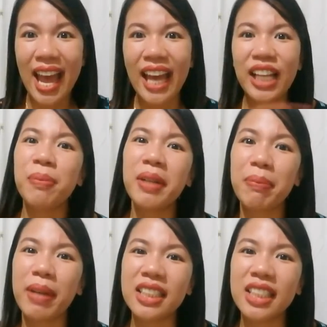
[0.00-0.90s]
Hello
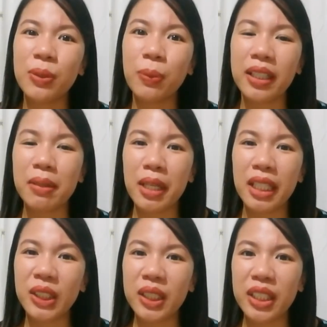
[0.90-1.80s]
mga beshies! Welcome
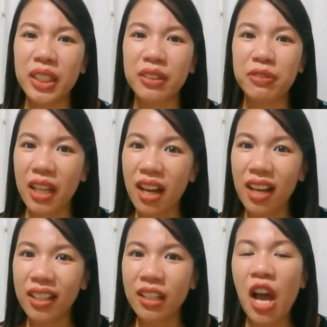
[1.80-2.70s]
back to another
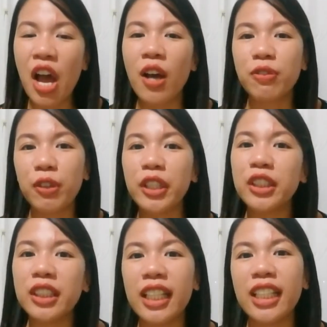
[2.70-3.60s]
vlog! For
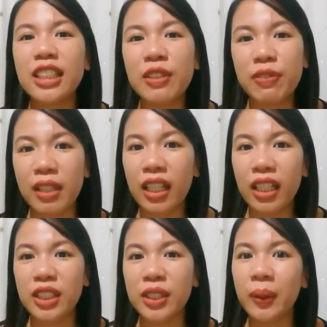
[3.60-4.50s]
today's
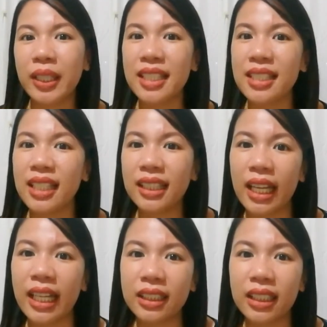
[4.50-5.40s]
vlog, as you can see sa
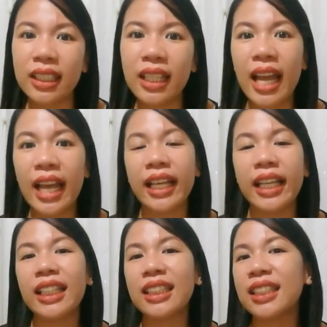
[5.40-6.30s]
title,
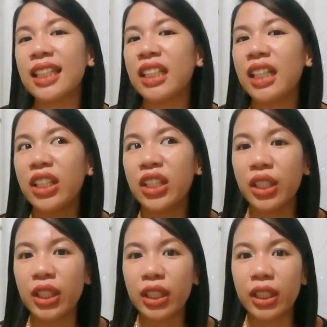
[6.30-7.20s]
it's
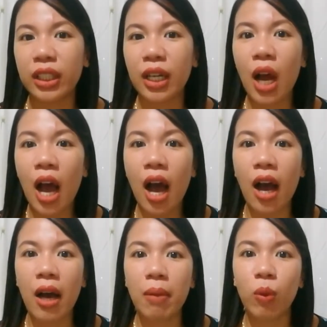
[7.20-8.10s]
another
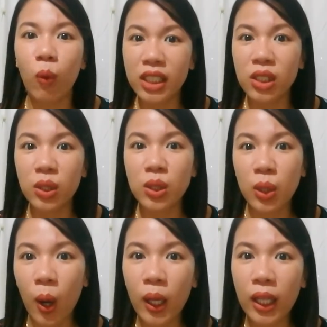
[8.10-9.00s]
Watson's
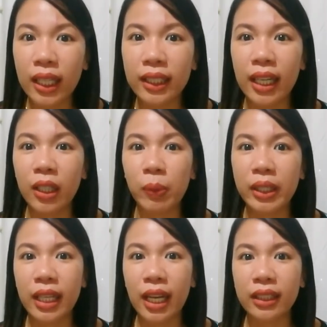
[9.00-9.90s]
haul ang
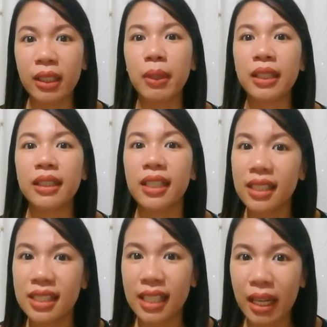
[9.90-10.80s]
gagawin natin. But
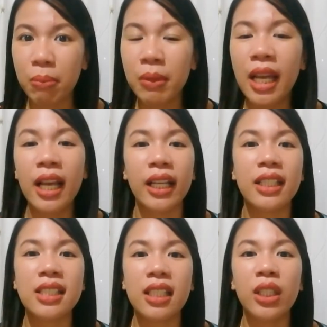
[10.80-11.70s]
this time,
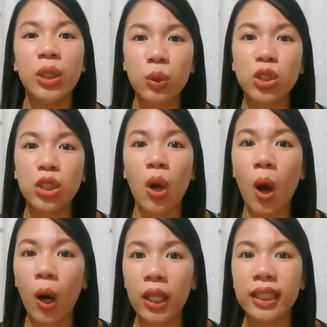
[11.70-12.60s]
it's a huge
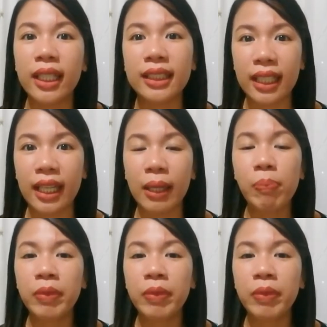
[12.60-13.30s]
haul kasi